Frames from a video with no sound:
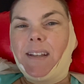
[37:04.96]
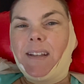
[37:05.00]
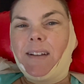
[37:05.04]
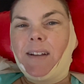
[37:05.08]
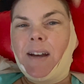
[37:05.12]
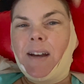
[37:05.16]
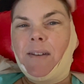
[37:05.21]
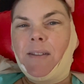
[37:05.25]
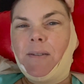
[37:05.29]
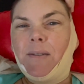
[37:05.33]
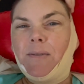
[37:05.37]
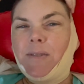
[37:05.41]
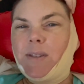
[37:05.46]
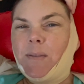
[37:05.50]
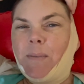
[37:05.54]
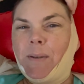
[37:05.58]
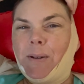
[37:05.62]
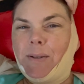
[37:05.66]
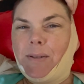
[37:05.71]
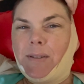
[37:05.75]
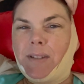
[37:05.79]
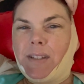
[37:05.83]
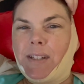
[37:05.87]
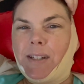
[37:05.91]
how they were
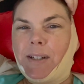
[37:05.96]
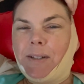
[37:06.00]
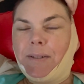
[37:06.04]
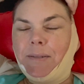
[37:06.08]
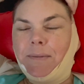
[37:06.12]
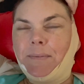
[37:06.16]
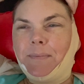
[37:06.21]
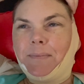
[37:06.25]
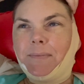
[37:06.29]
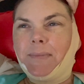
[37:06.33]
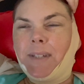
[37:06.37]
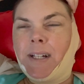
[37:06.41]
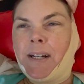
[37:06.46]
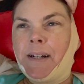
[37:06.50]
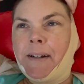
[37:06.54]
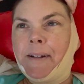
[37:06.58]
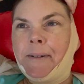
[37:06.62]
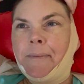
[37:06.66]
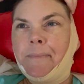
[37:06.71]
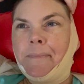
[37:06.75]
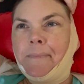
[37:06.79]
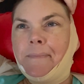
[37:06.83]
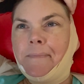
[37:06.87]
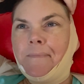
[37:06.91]
supposed to.
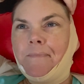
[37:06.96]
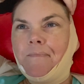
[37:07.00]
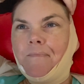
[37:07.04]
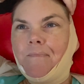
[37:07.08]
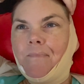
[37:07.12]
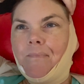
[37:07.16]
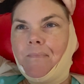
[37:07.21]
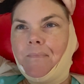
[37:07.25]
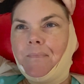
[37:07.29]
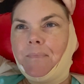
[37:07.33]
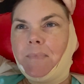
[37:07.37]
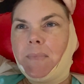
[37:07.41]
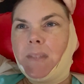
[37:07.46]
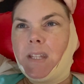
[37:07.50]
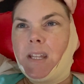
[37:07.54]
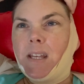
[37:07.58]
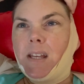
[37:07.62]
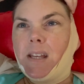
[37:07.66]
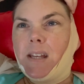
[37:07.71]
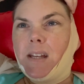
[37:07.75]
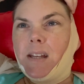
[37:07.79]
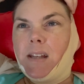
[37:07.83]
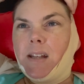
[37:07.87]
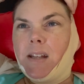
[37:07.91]
Um,
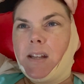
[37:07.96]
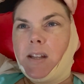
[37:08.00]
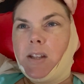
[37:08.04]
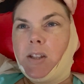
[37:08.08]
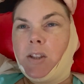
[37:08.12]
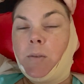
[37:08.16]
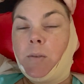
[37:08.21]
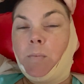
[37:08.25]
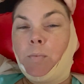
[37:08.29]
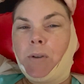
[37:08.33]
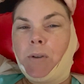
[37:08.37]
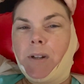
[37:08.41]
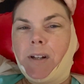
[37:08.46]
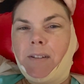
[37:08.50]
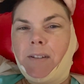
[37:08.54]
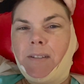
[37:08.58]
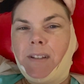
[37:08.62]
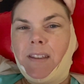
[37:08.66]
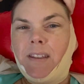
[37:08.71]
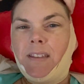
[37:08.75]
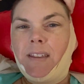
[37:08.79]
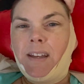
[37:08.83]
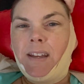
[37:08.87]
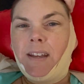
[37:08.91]
the
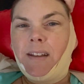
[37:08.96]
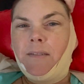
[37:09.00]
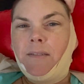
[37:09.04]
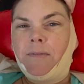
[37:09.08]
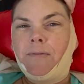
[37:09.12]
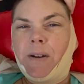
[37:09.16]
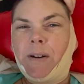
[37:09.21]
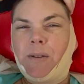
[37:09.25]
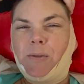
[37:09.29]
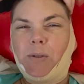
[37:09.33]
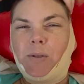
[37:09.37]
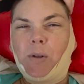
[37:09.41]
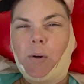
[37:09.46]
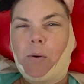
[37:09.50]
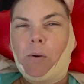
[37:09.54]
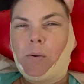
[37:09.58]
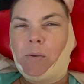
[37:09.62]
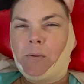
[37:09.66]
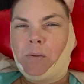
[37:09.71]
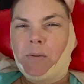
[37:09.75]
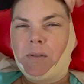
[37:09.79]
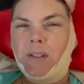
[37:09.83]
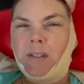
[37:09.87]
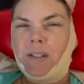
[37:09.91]
prickly thing felt
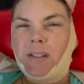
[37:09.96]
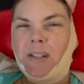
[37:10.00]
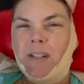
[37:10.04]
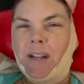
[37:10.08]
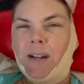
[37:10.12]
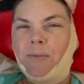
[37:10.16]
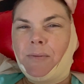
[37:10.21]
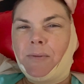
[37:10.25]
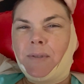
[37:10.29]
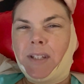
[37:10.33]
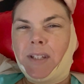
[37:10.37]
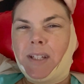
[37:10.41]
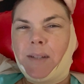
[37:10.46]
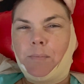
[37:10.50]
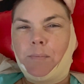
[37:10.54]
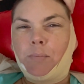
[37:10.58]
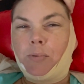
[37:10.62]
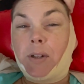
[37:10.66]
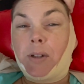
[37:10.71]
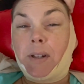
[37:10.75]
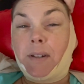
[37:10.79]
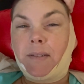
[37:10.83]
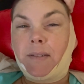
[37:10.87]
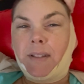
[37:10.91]
cold, not really
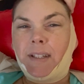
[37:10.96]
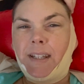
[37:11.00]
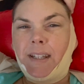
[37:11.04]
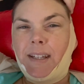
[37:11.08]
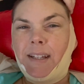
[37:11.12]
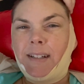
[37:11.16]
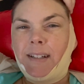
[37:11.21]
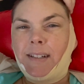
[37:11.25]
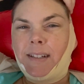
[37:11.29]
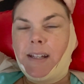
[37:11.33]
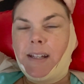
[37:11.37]
prickly.